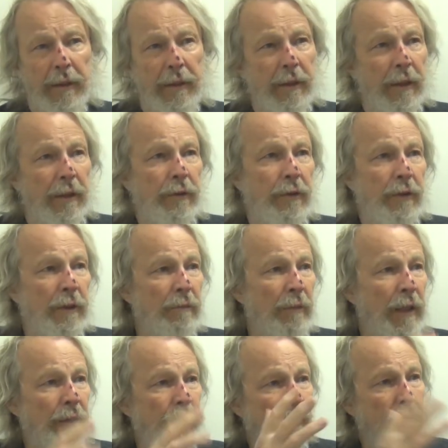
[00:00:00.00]
you know, you can
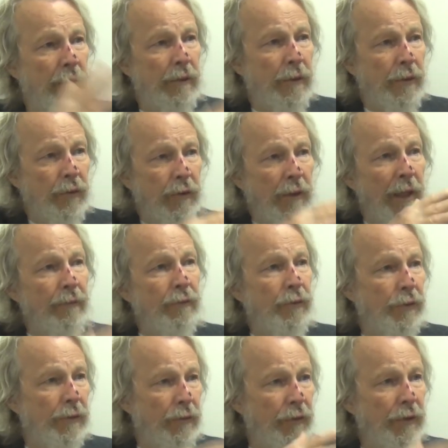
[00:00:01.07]
measure there's
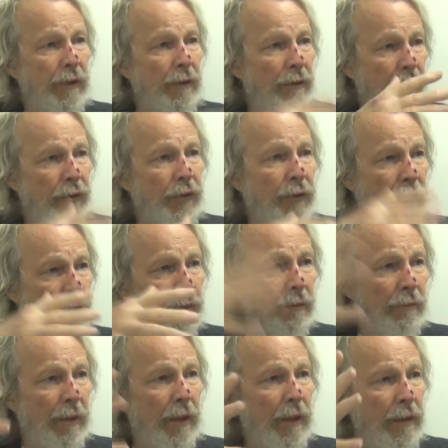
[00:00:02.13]
levels of seriousness
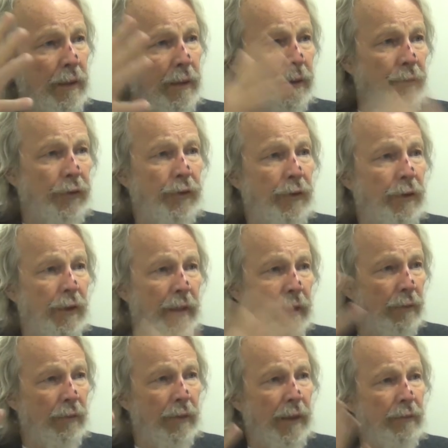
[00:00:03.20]
with mental illness, just
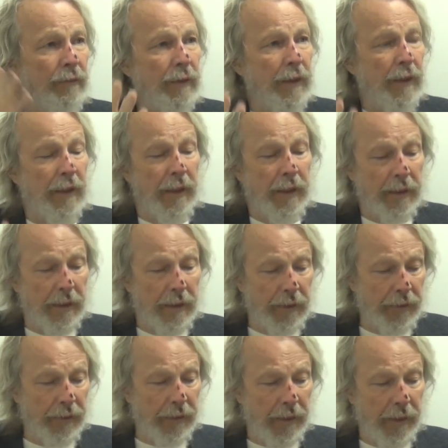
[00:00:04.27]
like with everything, I
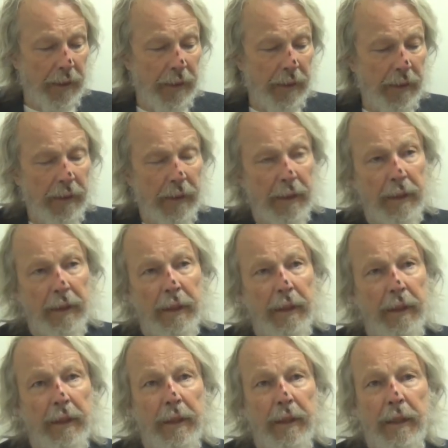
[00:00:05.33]
guess. And
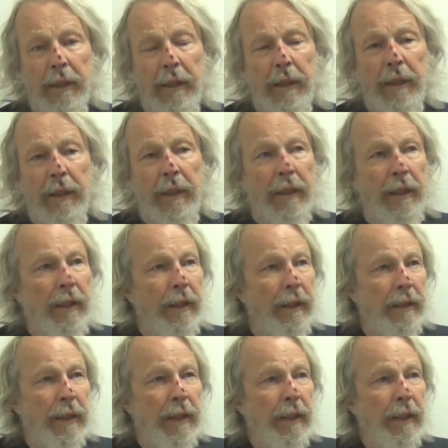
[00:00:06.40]
and